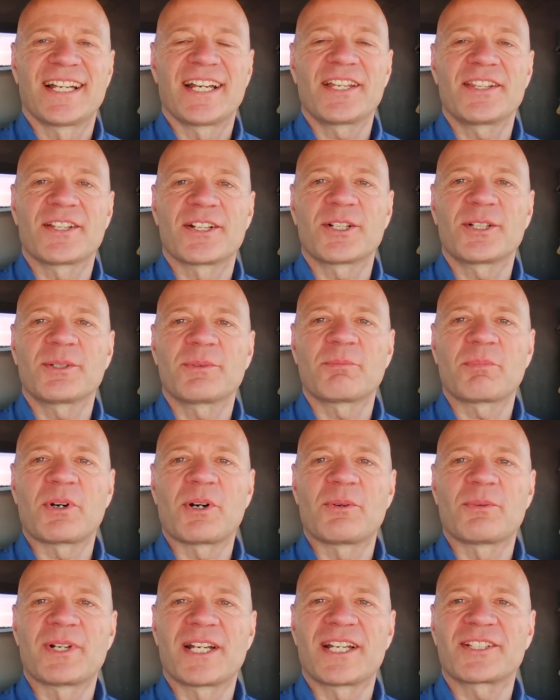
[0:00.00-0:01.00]
Hey there,
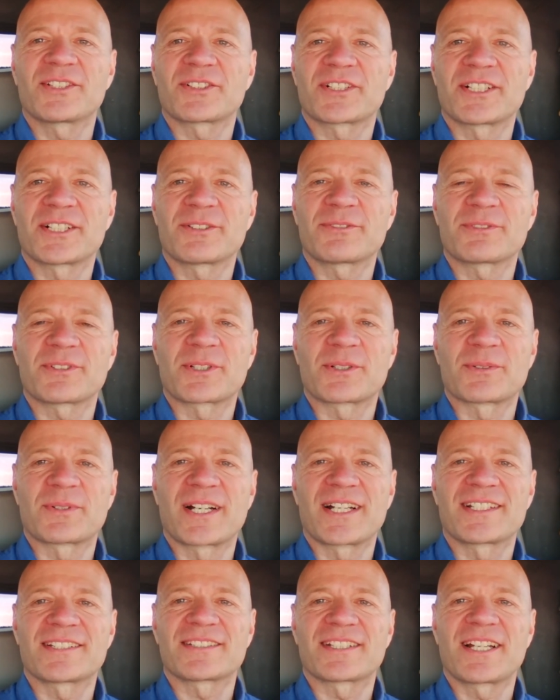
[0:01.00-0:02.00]
Paul Wagler here for
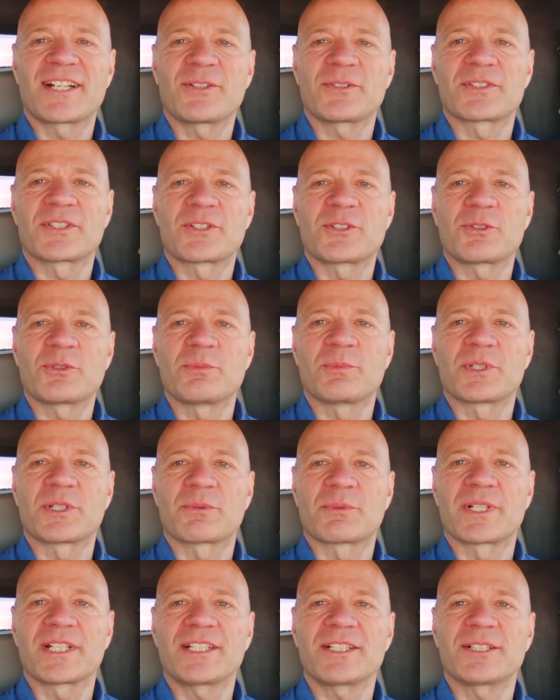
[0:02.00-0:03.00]
Arise Now and the Two
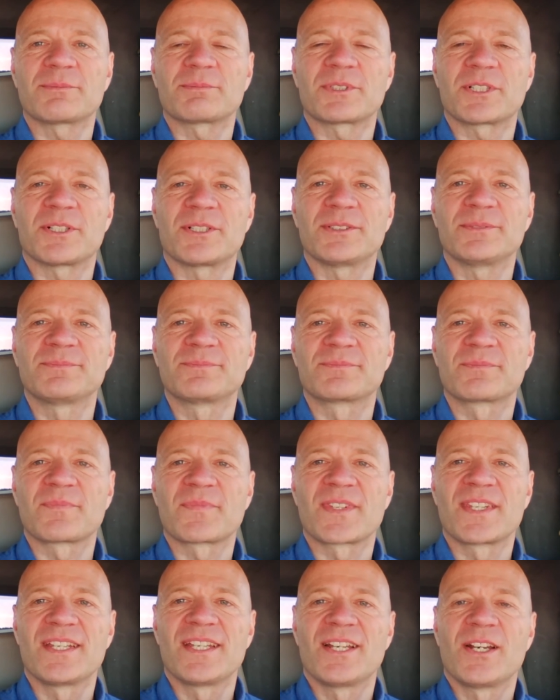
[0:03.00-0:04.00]
Minute Wake Up Call.
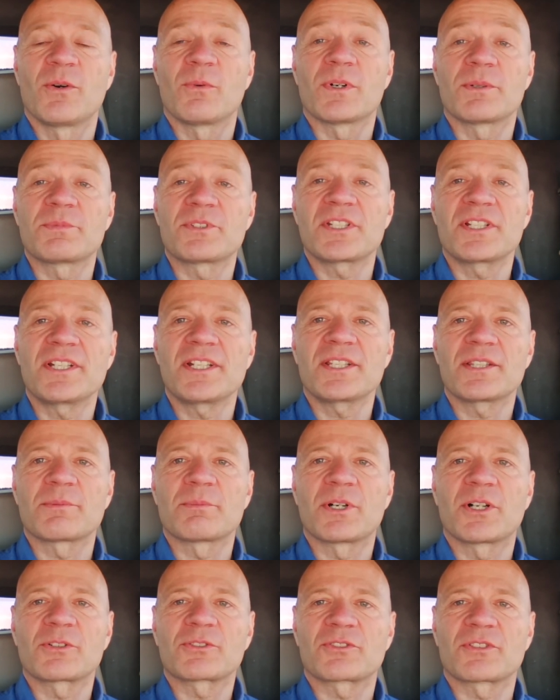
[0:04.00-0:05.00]
Well, I'm sitting in the
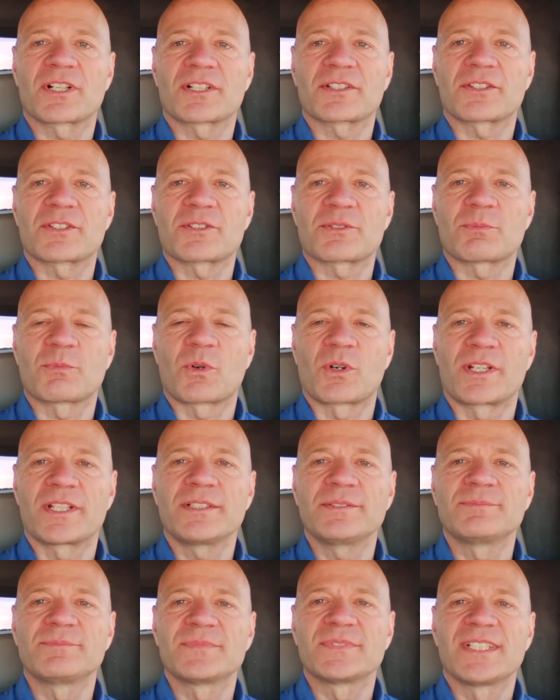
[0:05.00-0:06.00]
milk truck this
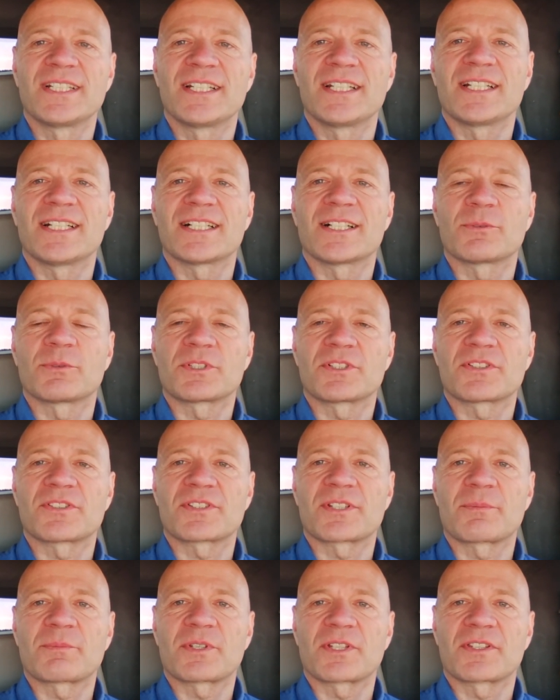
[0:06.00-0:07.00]
morning, uh, which
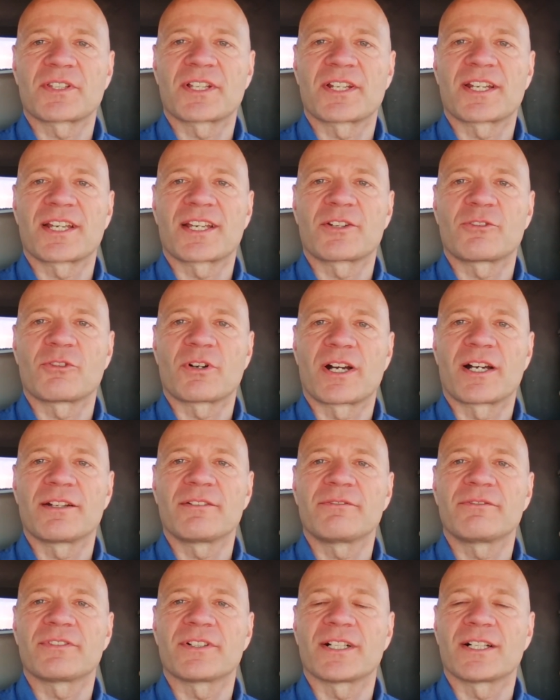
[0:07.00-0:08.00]
is something that I
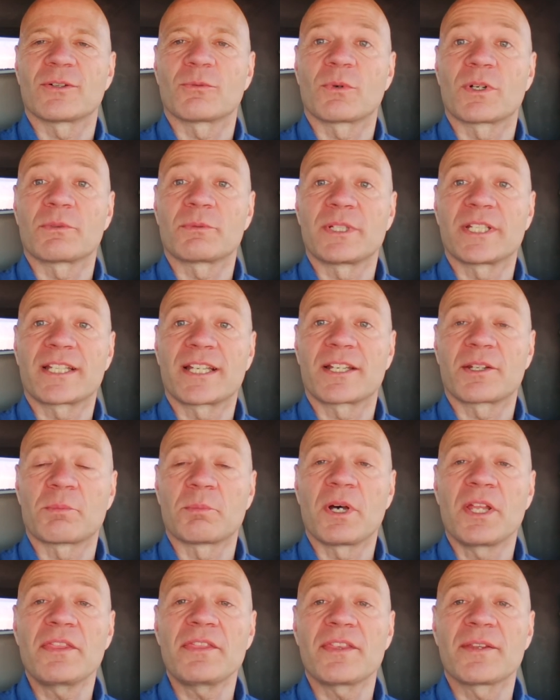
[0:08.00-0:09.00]
drive uh, one weekend a
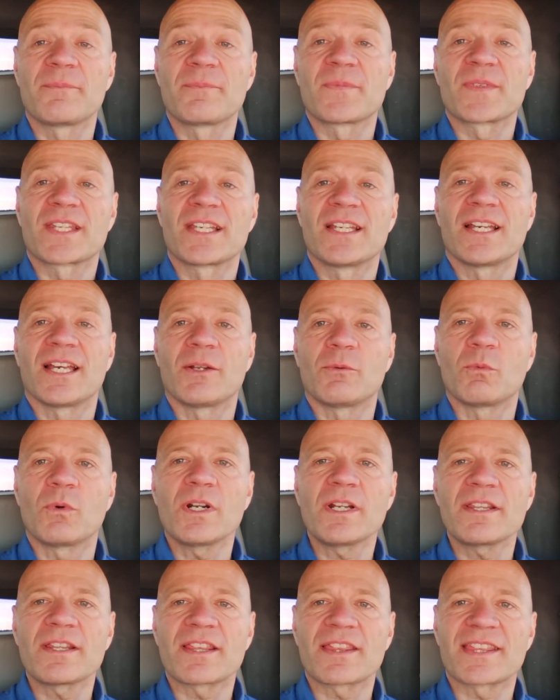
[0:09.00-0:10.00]
month. And
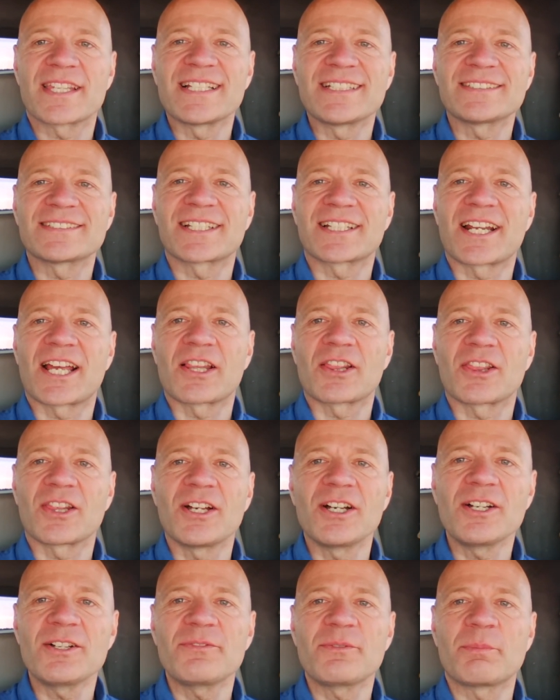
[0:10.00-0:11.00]
one of the things that I
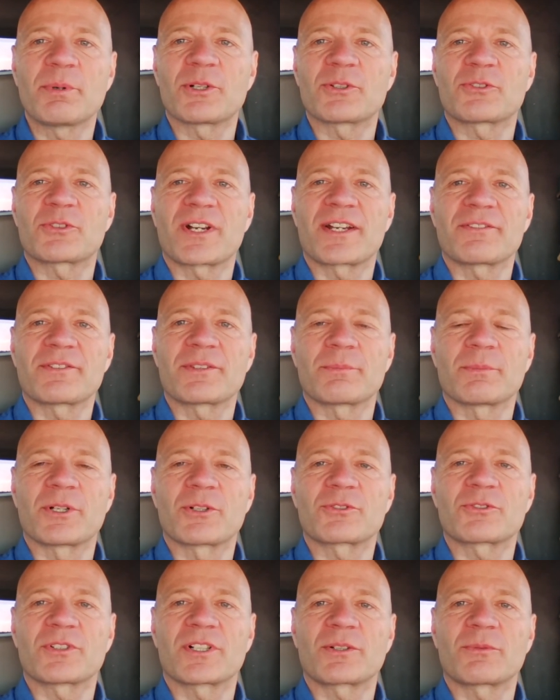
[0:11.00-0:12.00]
love about driving the
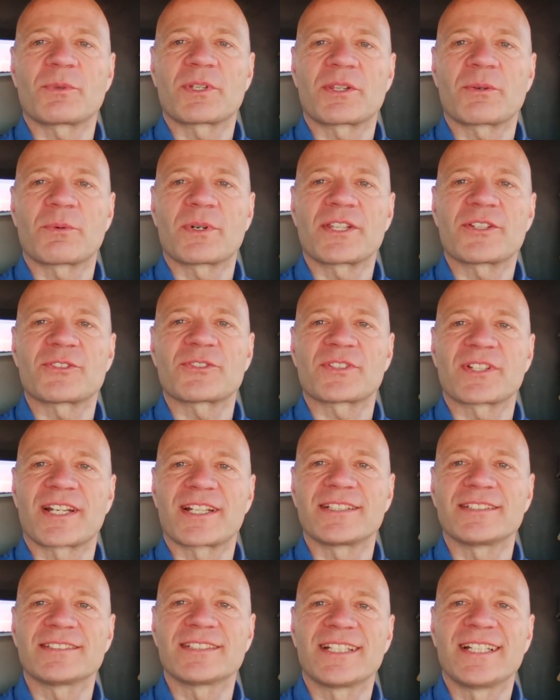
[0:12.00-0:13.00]
milk truck when the weather's
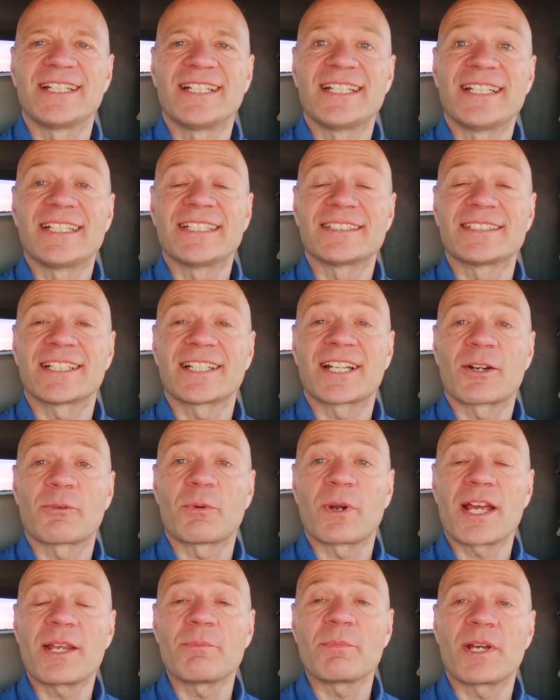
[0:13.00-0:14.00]
nice is that I
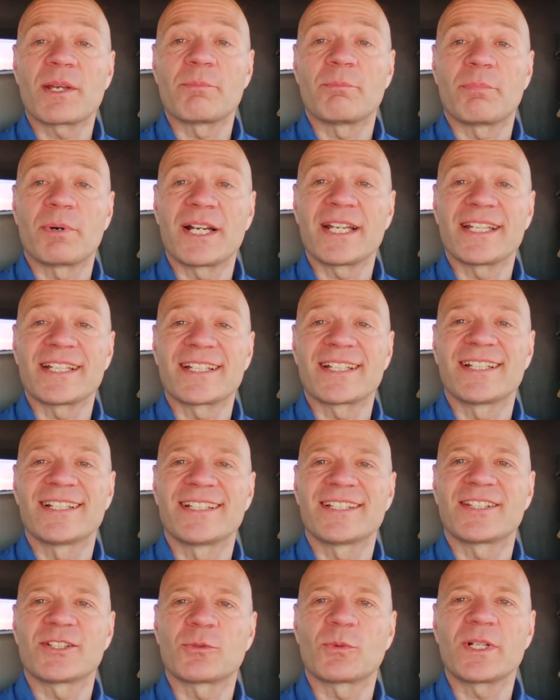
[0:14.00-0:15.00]
ride my bike.
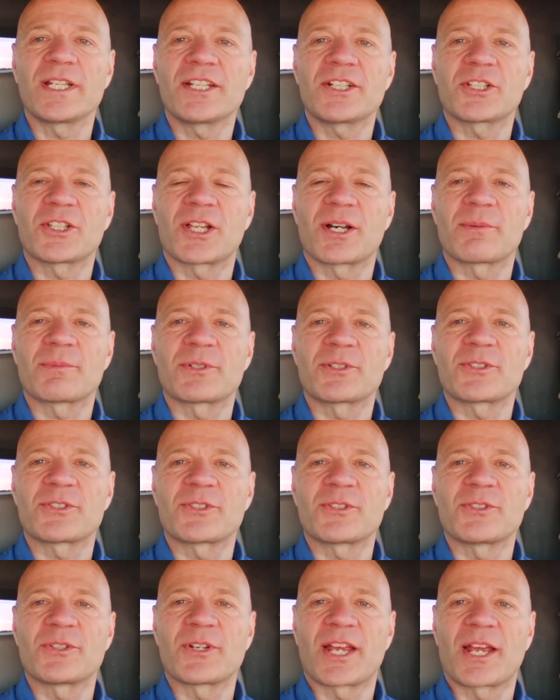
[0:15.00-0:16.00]
20
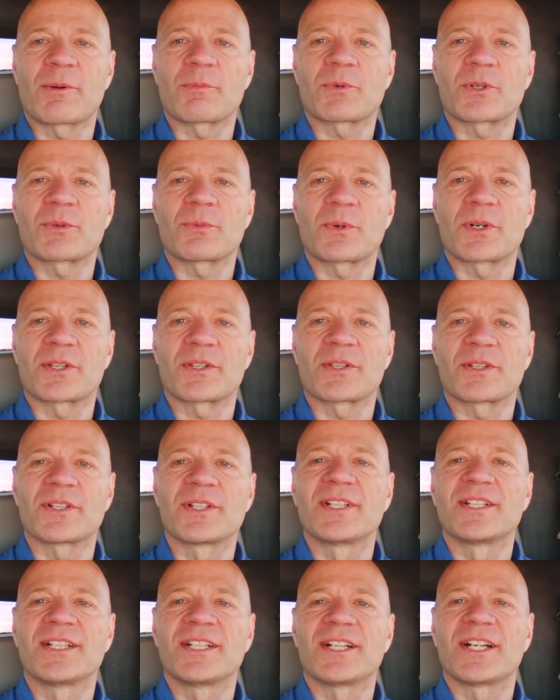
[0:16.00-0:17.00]
kilometers to New Hamburg where the
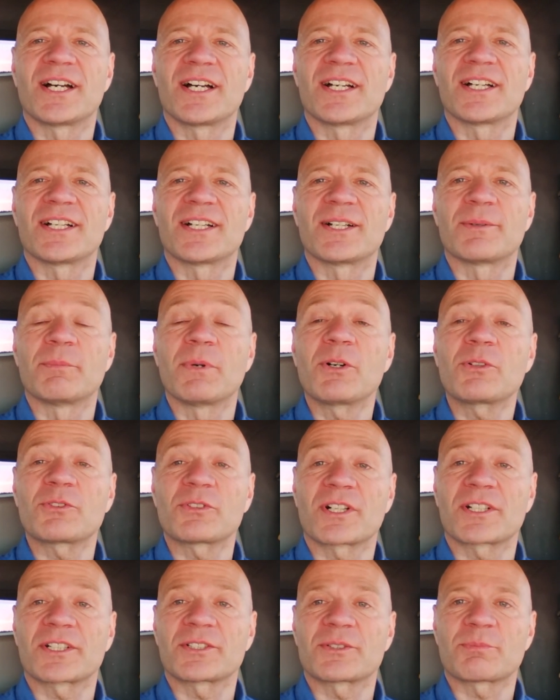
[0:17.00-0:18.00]
uh, milk
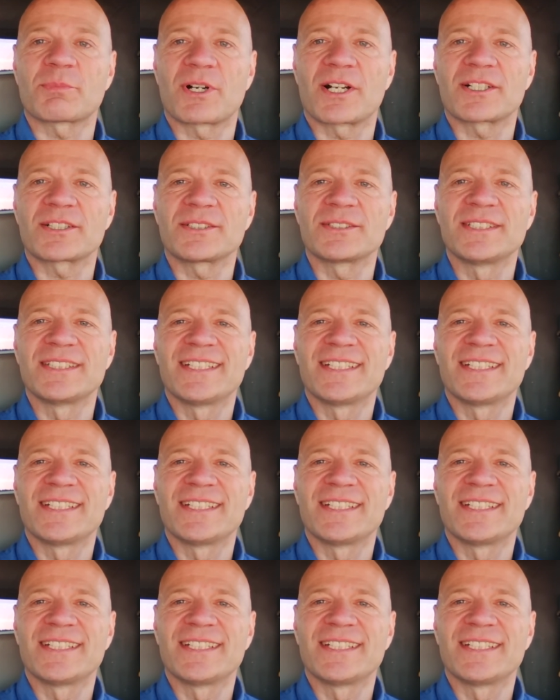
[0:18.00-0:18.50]
truck is parked.